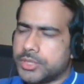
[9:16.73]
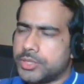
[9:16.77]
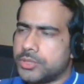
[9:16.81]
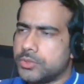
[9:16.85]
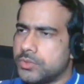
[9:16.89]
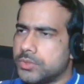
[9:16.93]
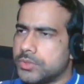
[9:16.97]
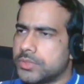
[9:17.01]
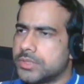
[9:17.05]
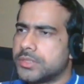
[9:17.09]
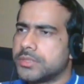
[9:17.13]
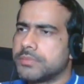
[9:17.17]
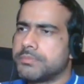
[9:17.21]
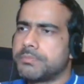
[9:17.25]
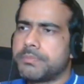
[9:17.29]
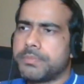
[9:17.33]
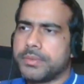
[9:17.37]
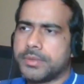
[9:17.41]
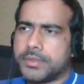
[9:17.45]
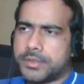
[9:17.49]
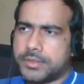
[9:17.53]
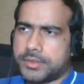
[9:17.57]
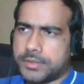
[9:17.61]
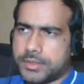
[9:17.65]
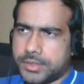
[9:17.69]
Use
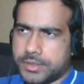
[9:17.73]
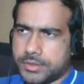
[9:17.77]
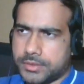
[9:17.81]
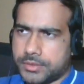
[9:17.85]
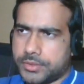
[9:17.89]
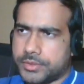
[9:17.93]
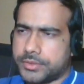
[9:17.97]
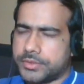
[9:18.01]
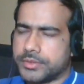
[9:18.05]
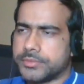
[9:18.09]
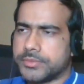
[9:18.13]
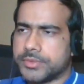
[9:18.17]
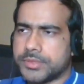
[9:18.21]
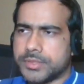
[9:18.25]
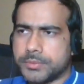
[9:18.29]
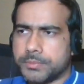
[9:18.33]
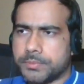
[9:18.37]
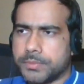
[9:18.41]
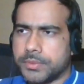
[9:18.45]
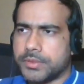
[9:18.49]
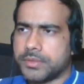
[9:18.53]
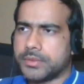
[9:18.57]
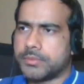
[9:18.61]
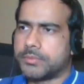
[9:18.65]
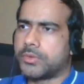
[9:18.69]
simpler algorithms,
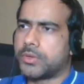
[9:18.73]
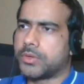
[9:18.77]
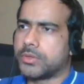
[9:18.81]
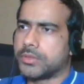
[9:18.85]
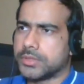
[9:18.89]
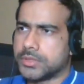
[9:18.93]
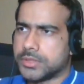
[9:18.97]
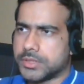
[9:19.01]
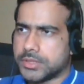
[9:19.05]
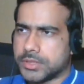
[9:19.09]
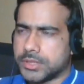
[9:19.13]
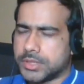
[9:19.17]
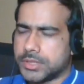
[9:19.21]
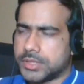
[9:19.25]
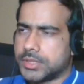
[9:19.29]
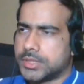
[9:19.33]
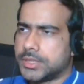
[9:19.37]
simpler models.